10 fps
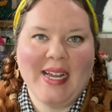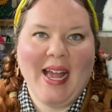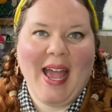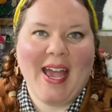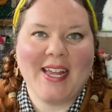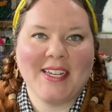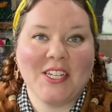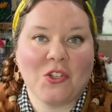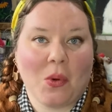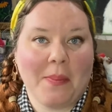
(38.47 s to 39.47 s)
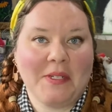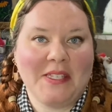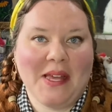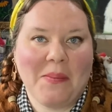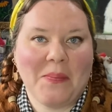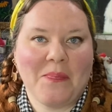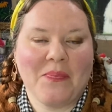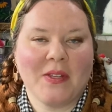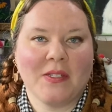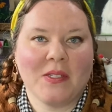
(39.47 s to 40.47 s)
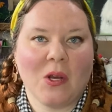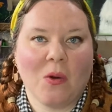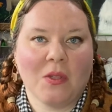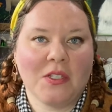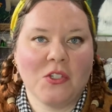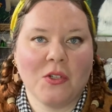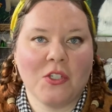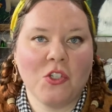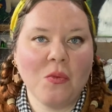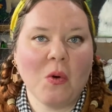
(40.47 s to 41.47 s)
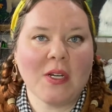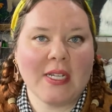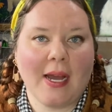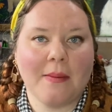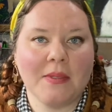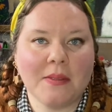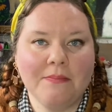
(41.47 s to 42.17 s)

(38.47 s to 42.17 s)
and interrupting them. So let's do it 2 more times.